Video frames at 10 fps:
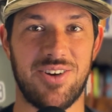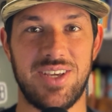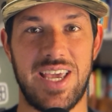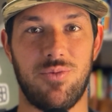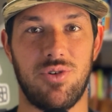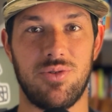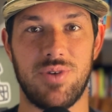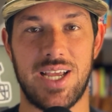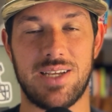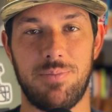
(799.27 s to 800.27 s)
okay, well,
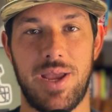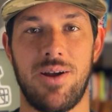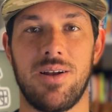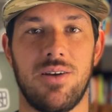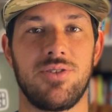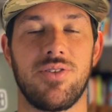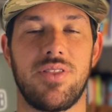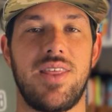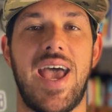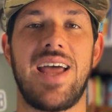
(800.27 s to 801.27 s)
when I compare it under
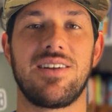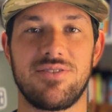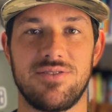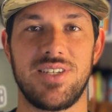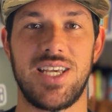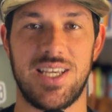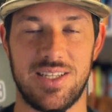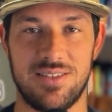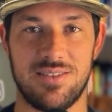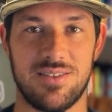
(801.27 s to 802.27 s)
that
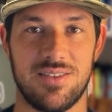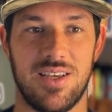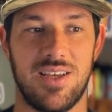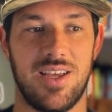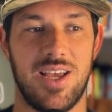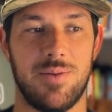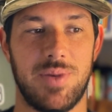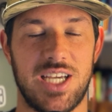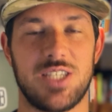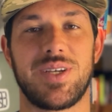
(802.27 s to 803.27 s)
lens,
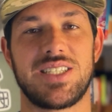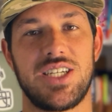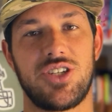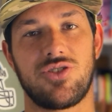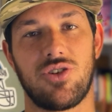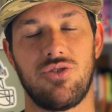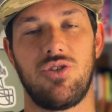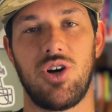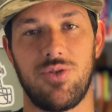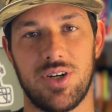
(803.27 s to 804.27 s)
my expectations are
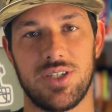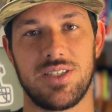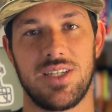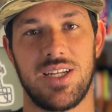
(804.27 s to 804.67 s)
lowered.